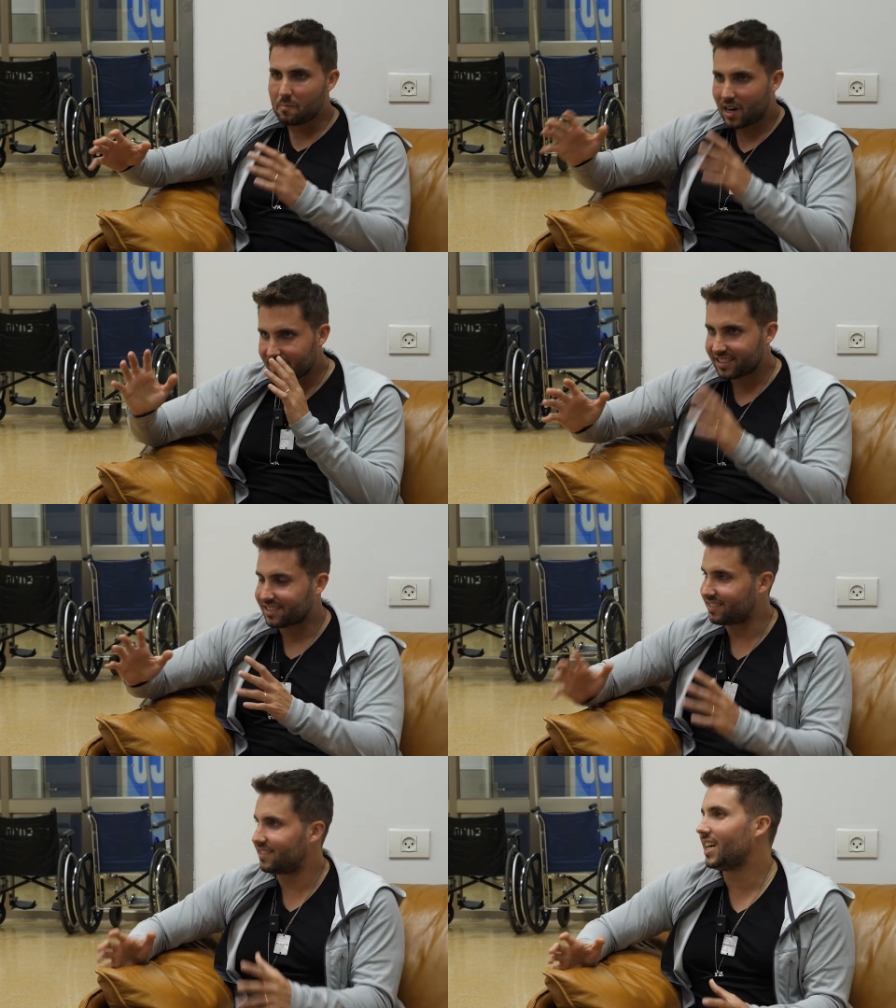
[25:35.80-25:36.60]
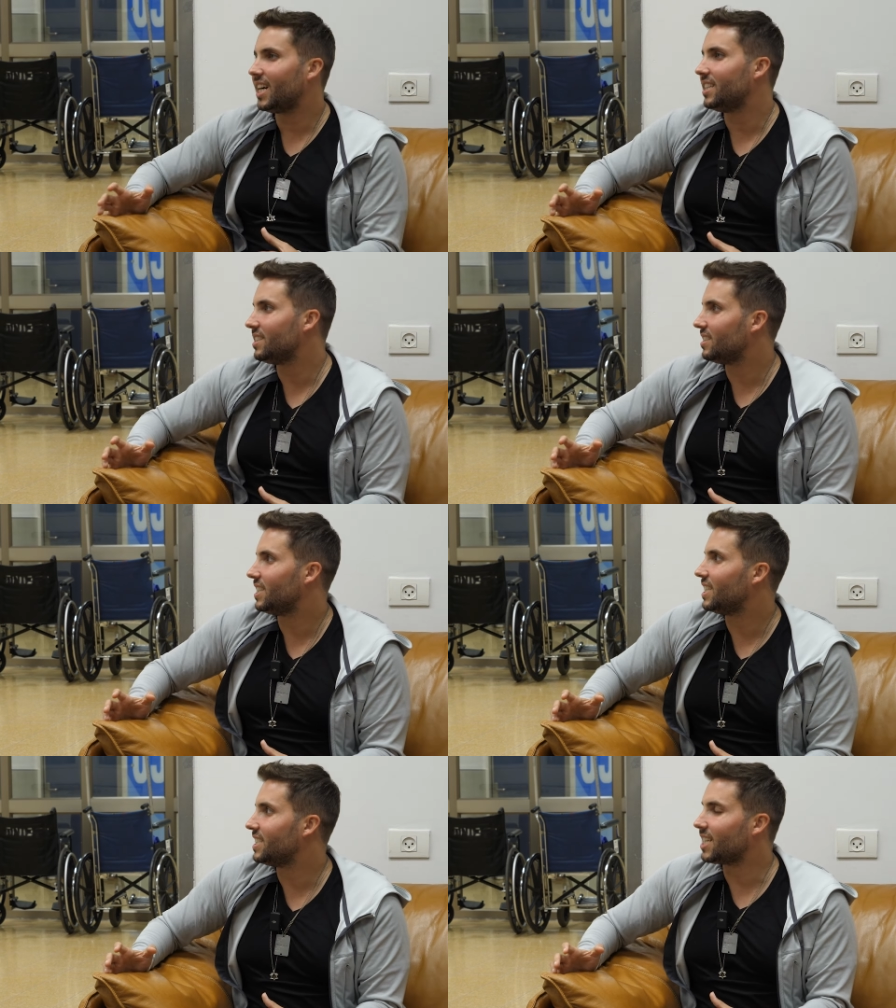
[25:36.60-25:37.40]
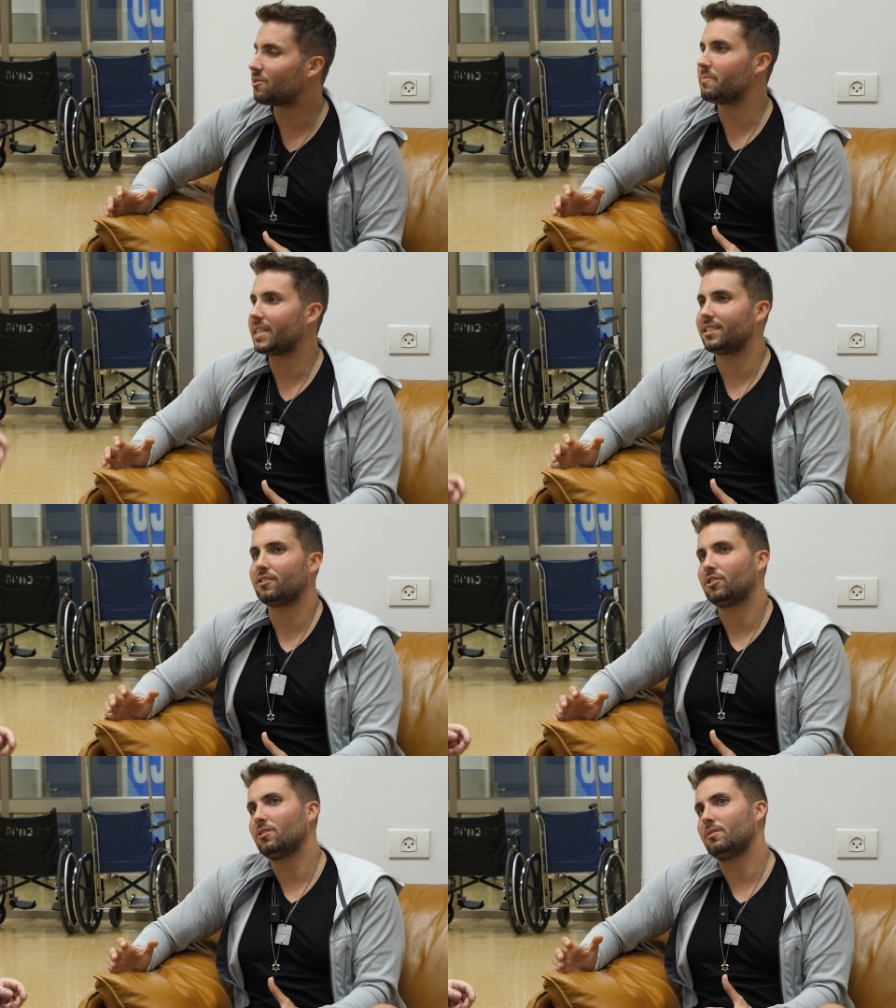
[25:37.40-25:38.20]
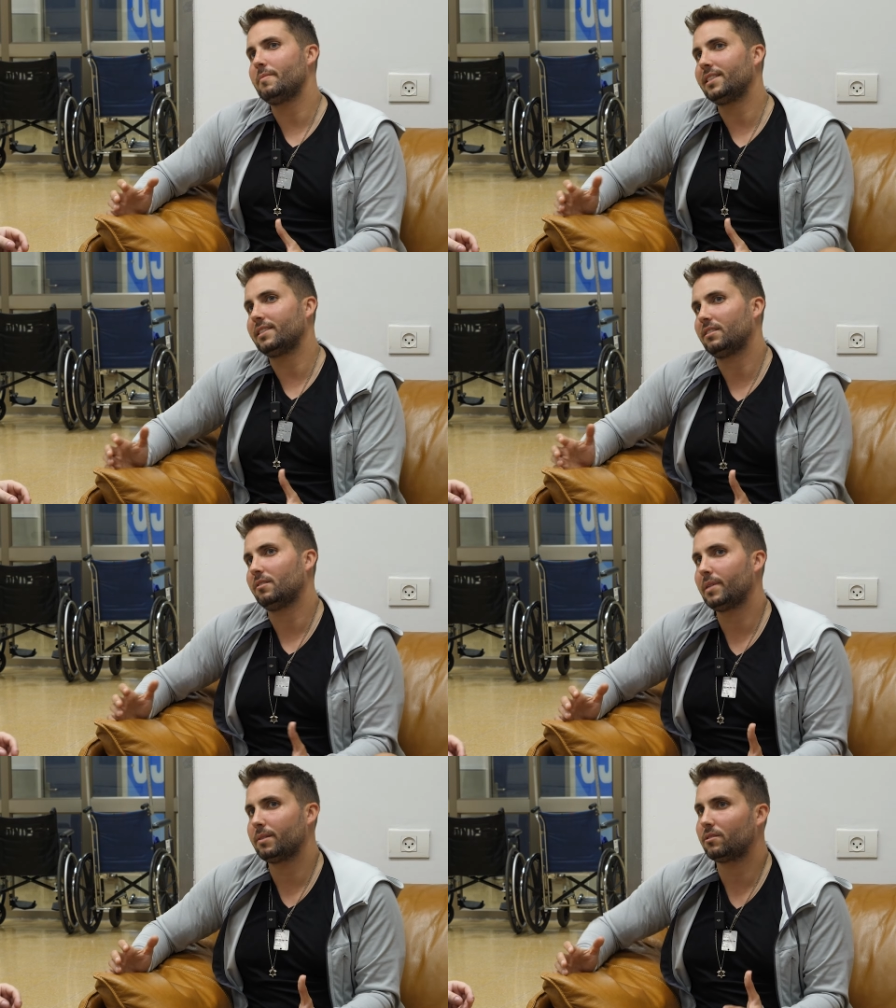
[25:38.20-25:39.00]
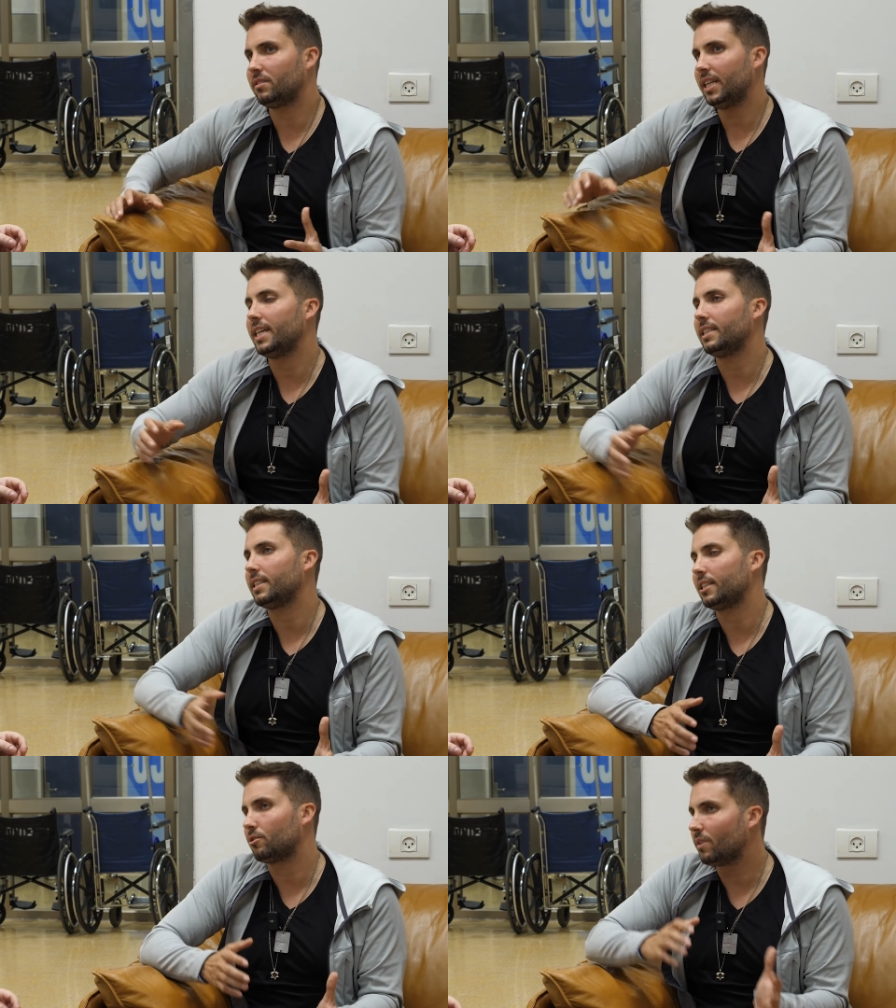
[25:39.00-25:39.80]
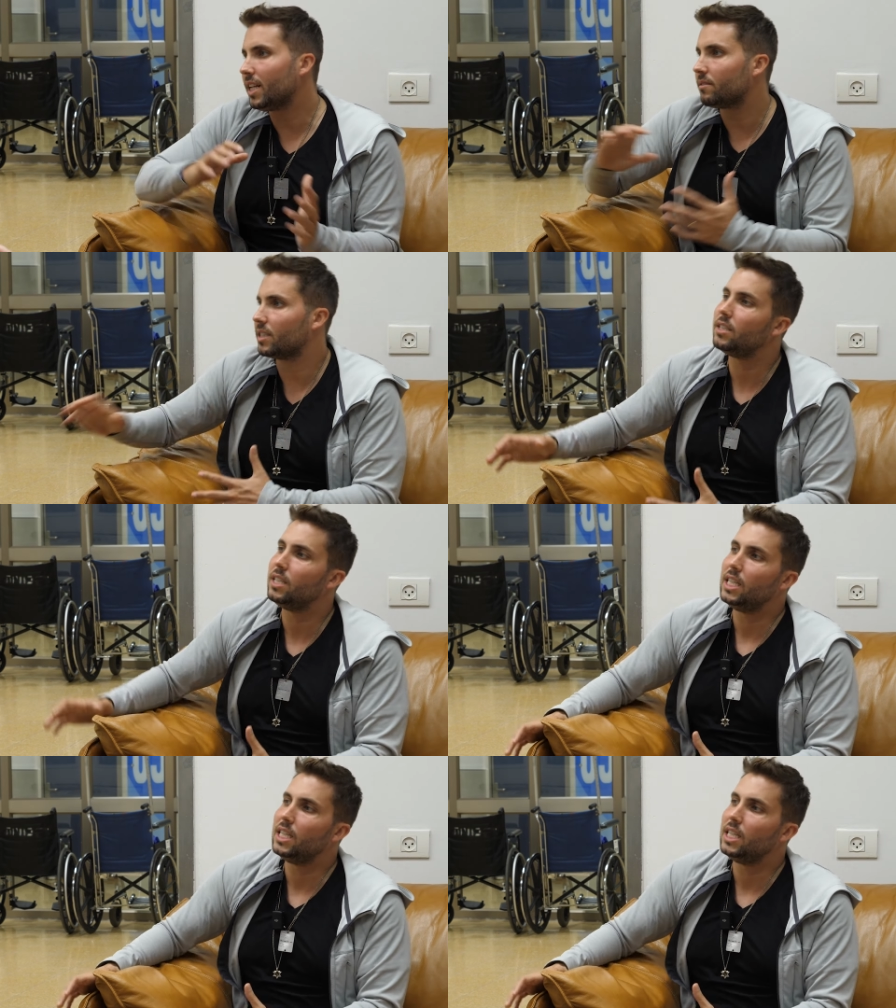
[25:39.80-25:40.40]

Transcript: politics aside, that's what makes this so amazing to be able to say. It's irrelevant.